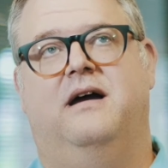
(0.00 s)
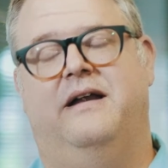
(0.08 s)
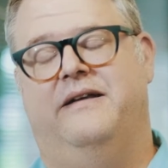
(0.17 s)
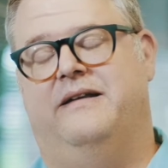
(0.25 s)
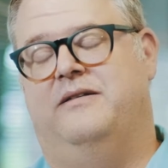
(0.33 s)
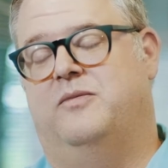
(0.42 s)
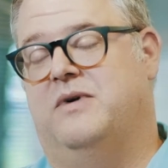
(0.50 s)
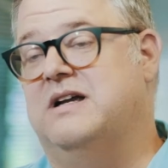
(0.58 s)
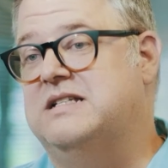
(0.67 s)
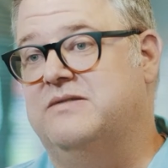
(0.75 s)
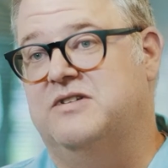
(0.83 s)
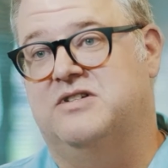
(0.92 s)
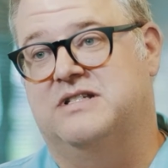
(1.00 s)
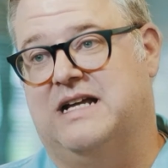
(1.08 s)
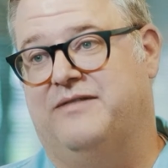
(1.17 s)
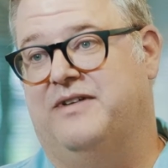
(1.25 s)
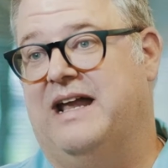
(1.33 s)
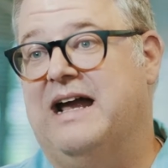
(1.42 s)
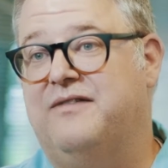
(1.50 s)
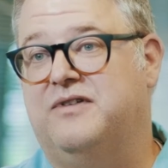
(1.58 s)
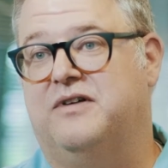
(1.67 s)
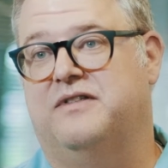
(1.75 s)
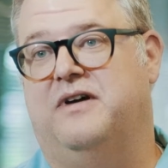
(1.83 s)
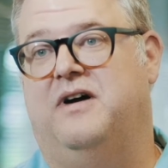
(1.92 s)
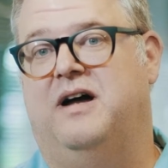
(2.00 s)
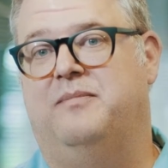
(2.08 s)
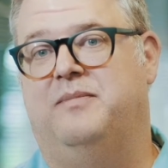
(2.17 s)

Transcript: and the rest of it's just kind of an afterthought,